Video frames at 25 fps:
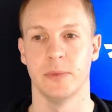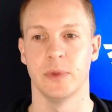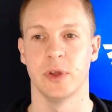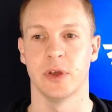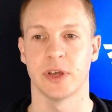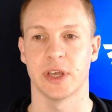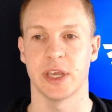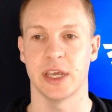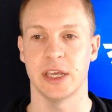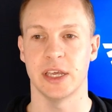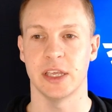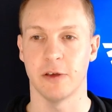
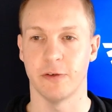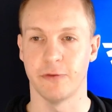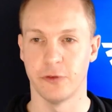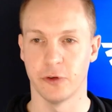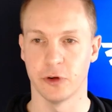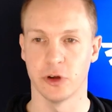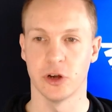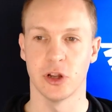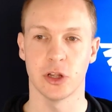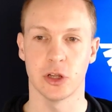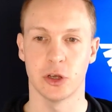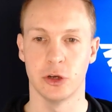Okay, your
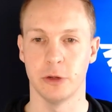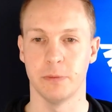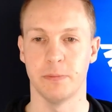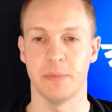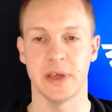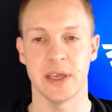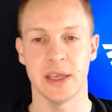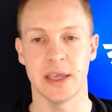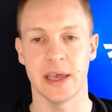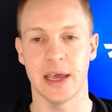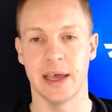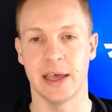funnel could
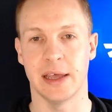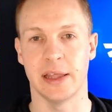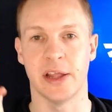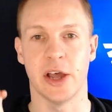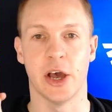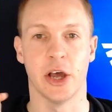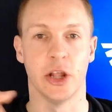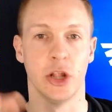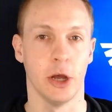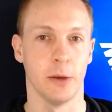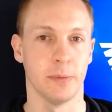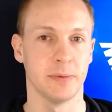be
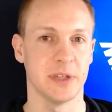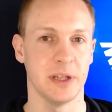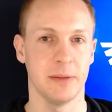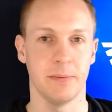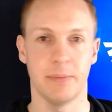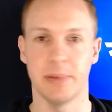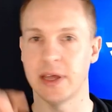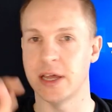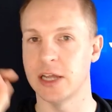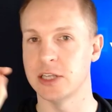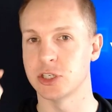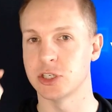an opt-in
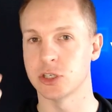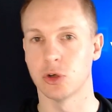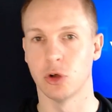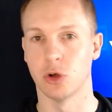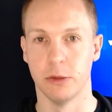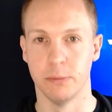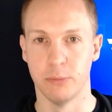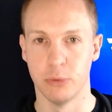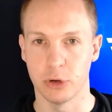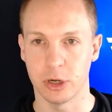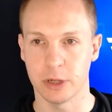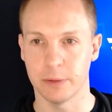page, a call
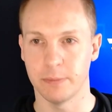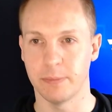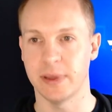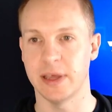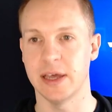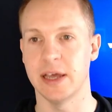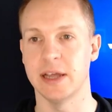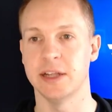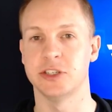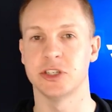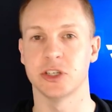booking page.